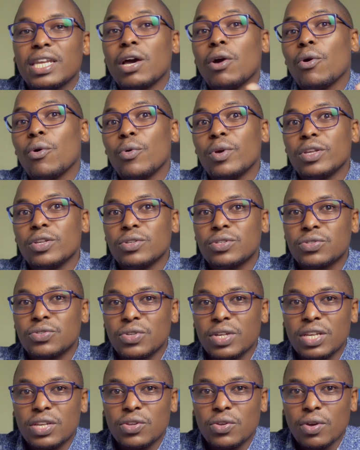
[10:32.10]
Now, when you
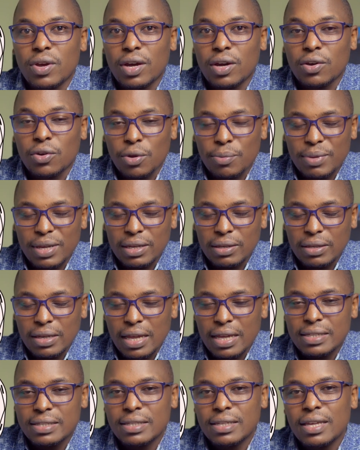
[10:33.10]
strain your
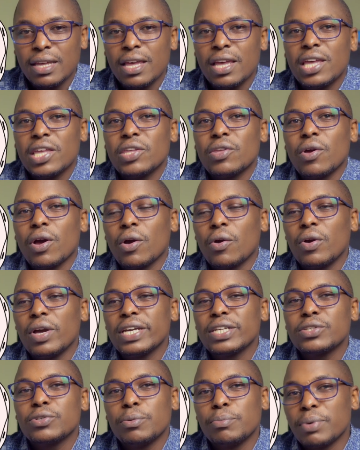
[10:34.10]
glomerulus, you are
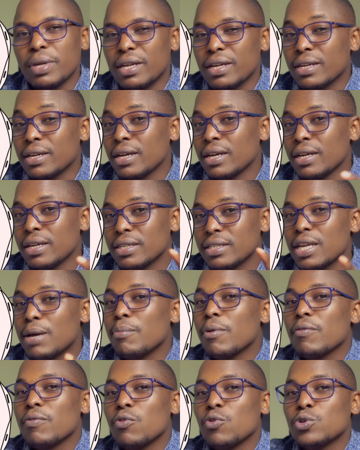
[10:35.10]
going to break
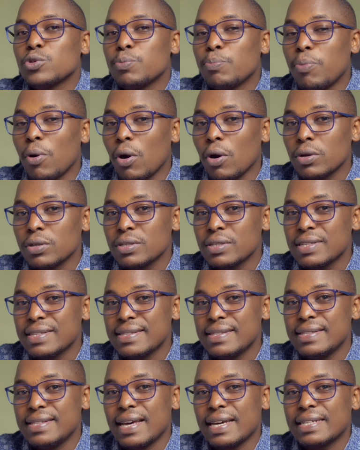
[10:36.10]
some of those pores
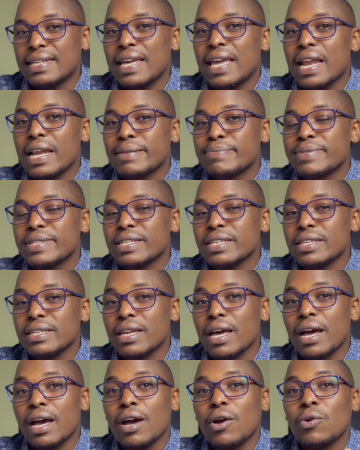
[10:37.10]
that helps in
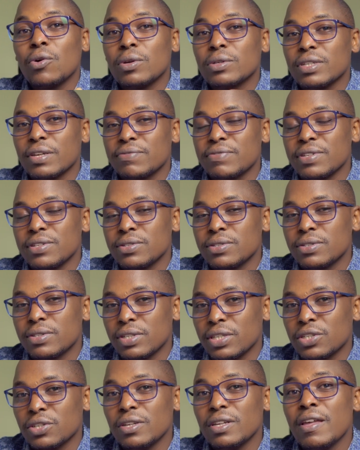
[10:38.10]

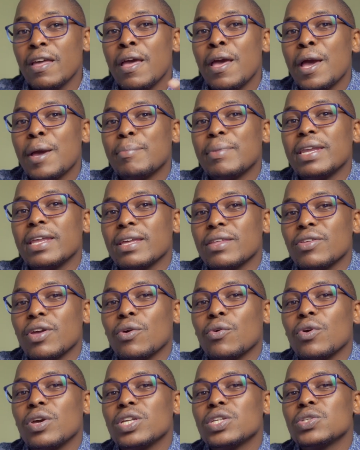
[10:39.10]
ultrafiltration, meaning you're
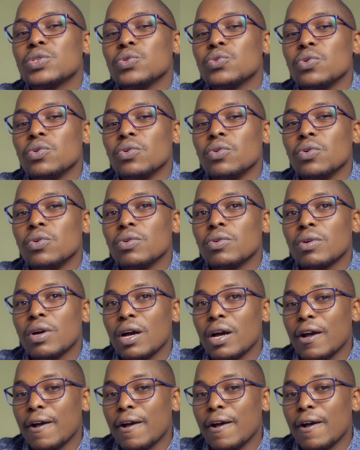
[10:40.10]
going to